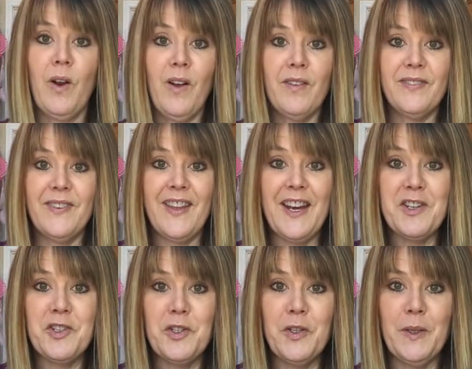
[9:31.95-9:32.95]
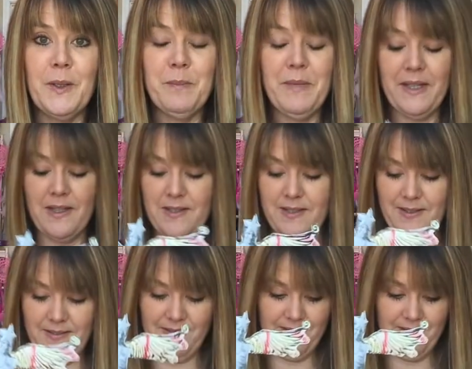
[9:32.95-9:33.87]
often than I should, because